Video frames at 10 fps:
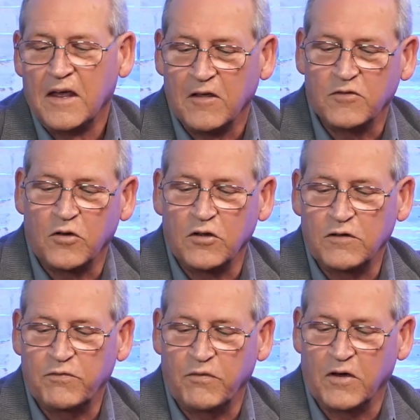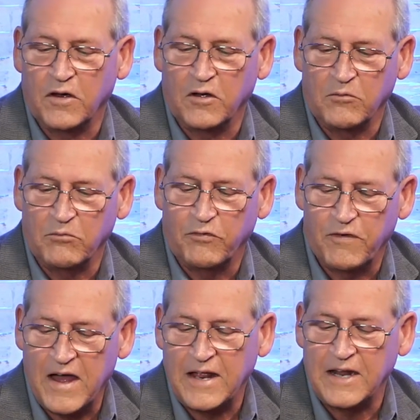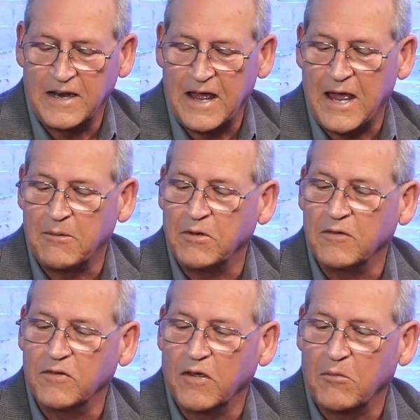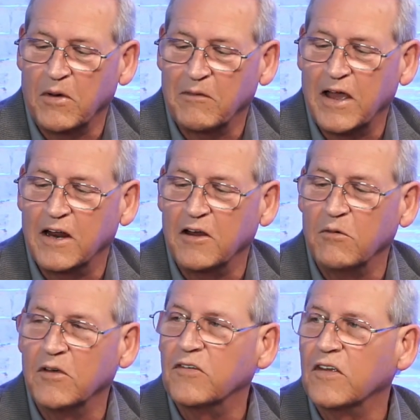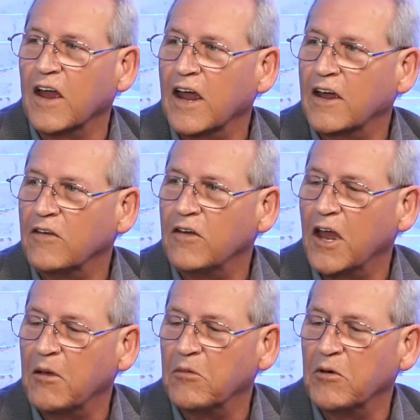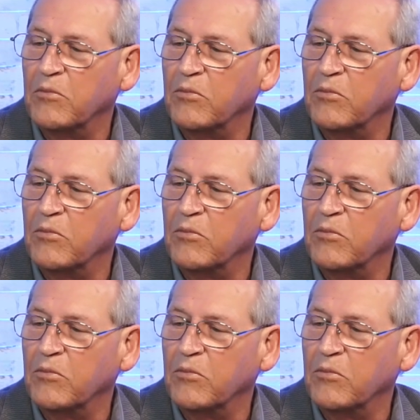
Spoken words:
And so this Finding Diamonds, I'm kind of interested how you came up